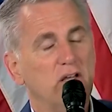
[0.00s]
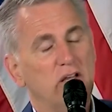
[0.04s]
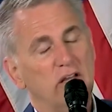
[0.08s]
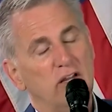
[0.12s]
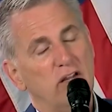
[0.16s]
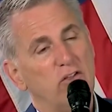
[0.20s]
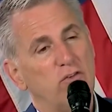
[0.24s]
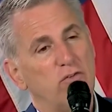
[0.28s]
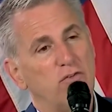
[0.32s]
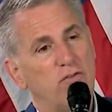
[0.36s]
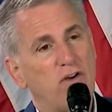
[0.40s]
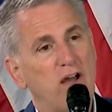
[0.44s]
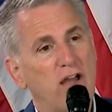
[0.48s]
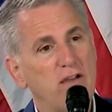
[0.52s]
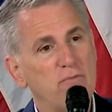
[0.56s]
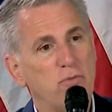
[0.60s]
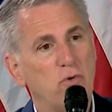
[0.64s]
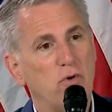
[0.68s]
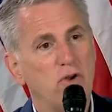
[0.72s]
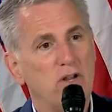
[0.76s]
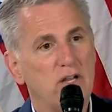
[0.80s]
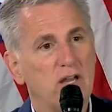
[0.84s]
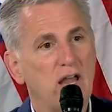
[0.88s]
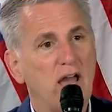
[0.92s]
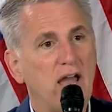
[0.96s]
another
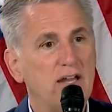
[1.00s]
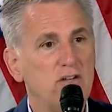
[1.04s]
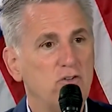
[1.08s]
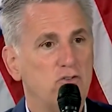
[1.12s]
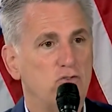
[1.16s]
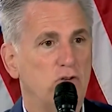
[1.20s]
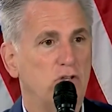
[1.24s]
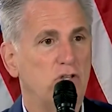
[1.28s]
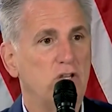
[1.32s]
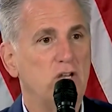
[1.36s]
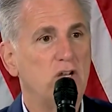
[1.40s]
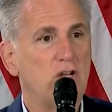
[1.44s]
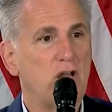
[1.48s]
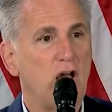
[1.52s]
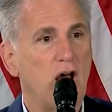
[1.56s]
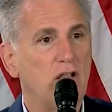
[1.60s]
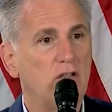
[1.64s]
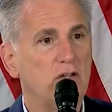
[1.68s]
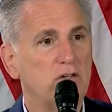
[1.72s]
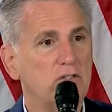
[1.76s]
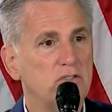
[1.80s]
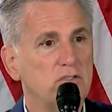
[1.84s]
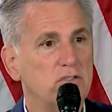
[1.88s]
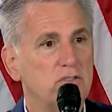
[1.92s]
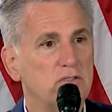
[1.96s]
$5.9 trillion,
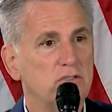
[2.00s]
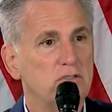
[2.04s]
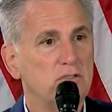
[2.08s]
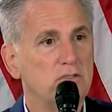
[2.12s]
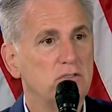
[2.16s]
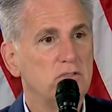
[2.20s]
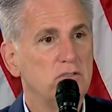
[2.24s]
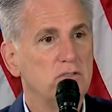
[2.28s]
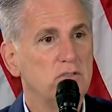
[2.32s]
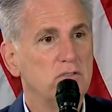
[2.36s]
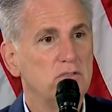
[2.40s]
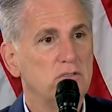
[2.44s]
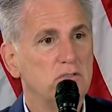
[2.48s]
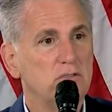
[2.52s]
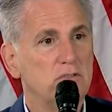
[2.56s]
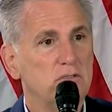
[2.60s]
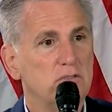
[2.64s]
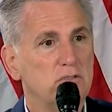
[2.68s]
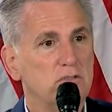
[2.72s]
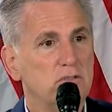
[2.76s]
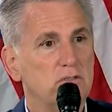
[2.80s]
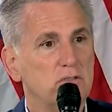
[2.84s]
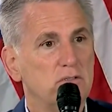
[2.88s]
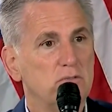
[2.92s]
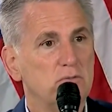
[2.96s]

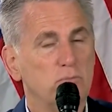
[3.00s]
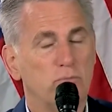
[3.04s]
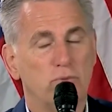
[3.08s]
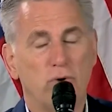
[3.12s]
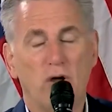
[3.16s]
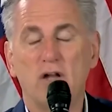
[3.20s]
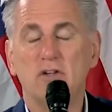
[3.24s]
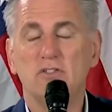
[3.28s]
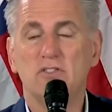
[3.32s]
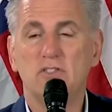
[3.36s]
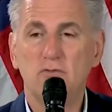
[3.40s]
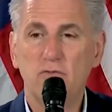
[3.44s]
brought us